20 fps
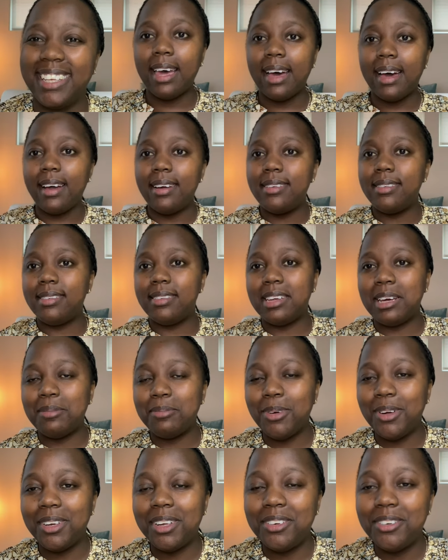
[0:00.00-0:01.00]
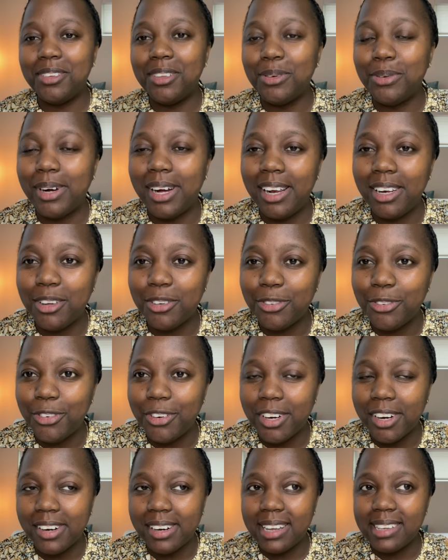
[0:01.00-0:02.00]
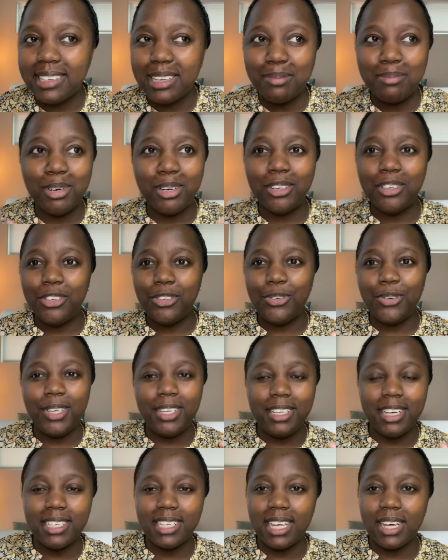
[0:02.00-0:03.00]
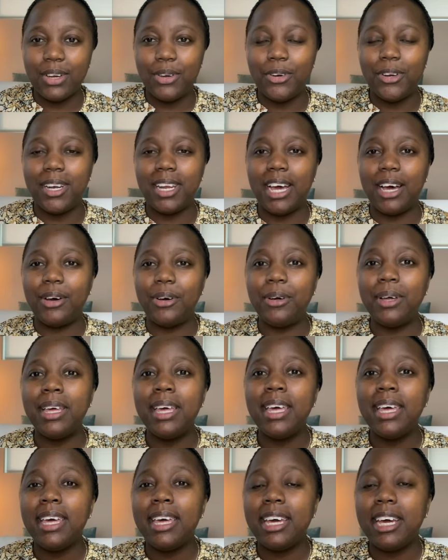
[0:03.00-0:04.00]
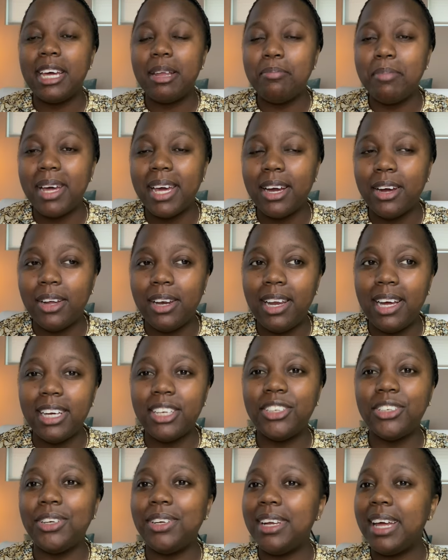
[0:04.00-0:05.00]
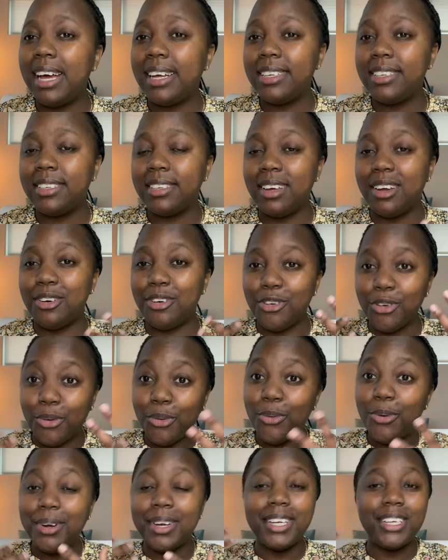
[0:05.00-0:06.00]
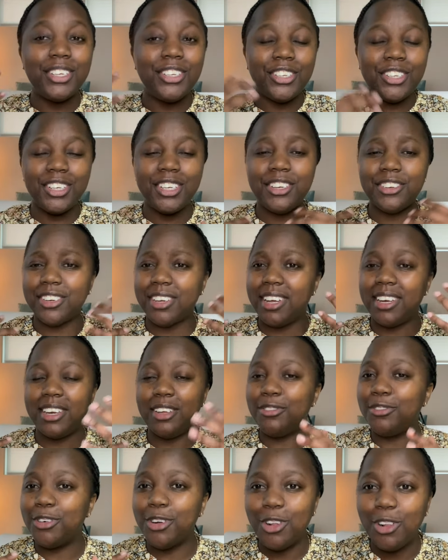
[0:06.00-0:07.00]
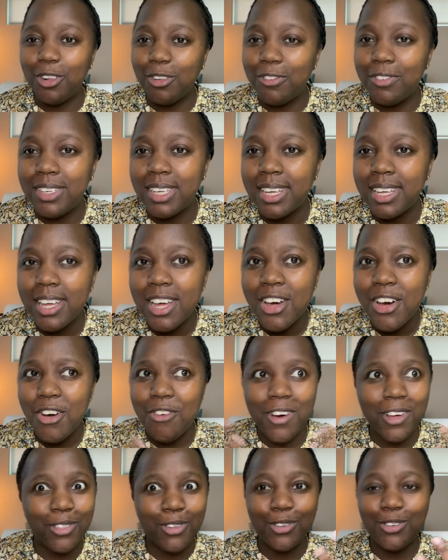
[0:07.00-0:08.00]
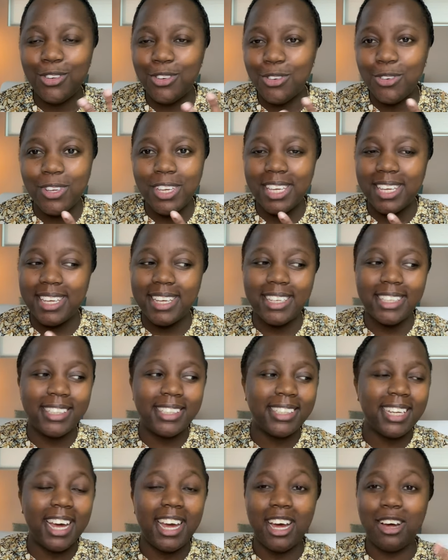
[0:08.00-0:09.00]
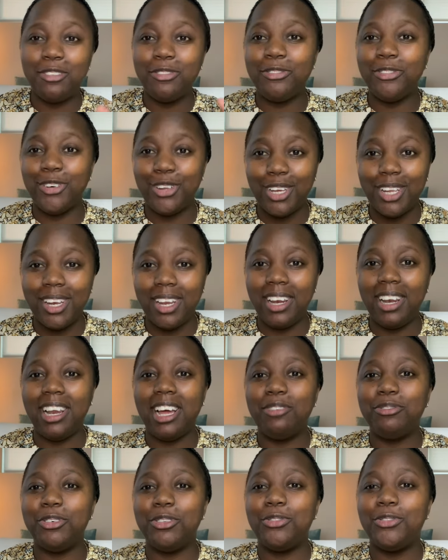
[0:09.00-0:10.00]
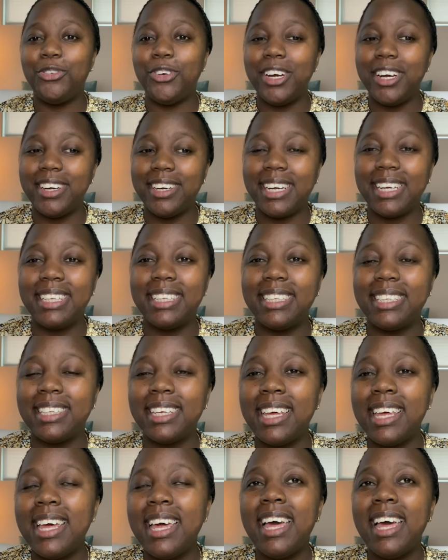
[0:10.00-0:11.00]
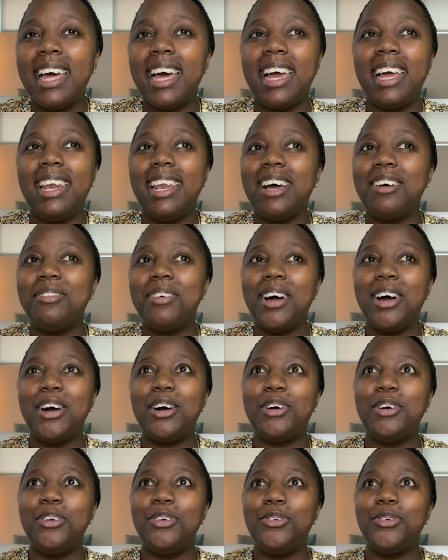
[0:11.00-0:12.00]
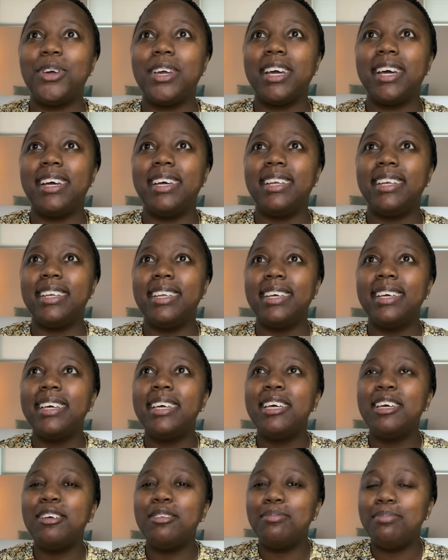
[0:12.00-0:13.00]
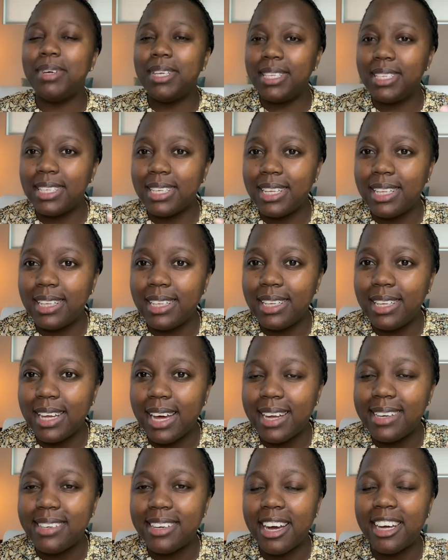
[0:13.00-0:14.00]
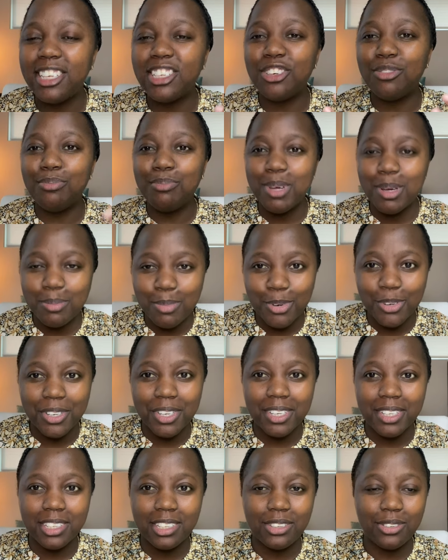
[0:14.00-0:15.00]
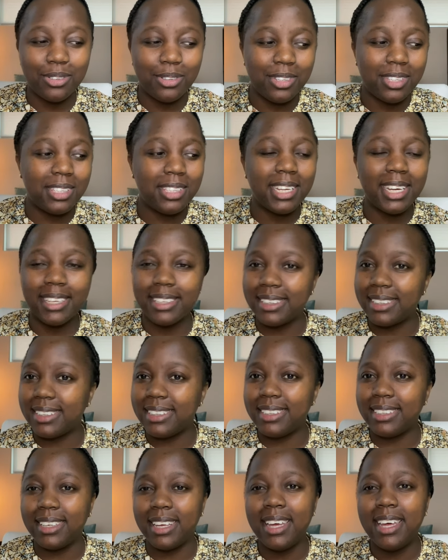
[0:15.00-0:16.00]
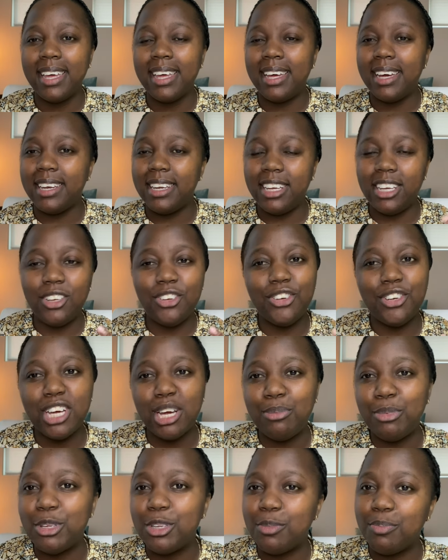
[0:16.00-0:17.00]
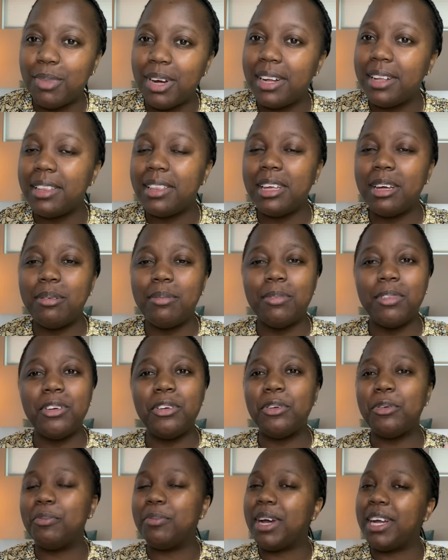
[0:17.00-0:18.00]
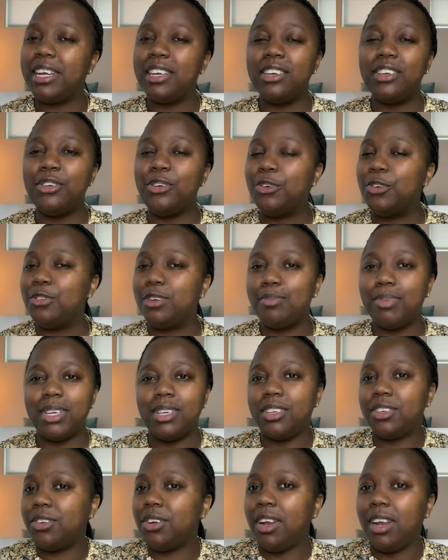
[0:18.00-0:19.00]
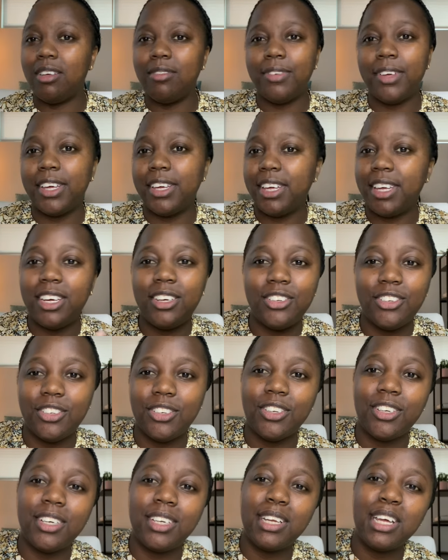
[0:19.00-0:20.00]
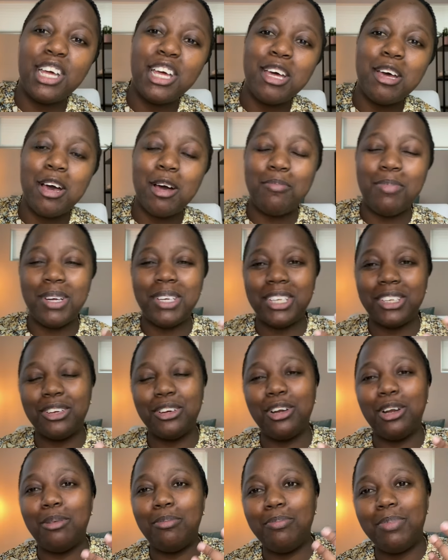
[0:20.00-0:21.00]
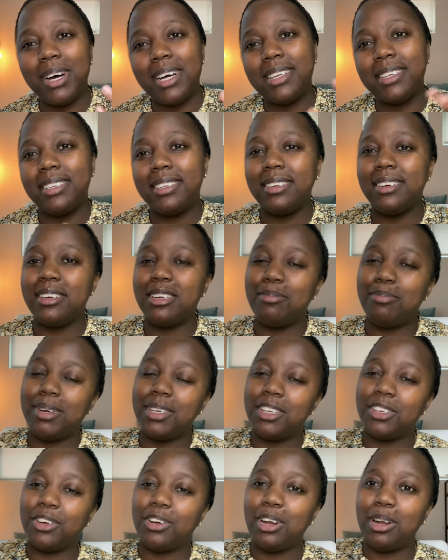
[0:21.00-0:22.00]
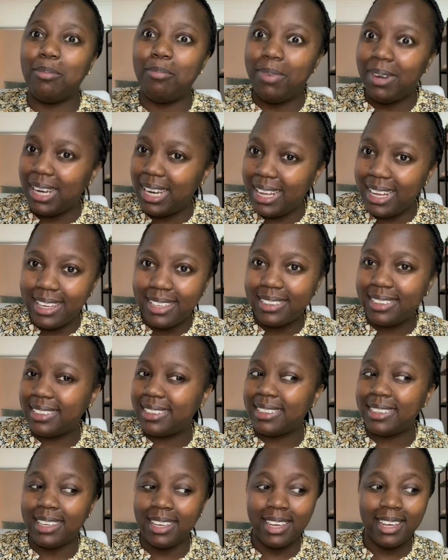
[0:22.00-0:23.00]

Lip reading: I stumbled into the world of fragrance about 2 years ago now, and my collection has grown and changed and evolved over those 2 years. I have fallen in love with fragrance. I love how you can basically attach memories to scents, and each time you smell them, they remind you of a particular vacation, a particular person, a particular place.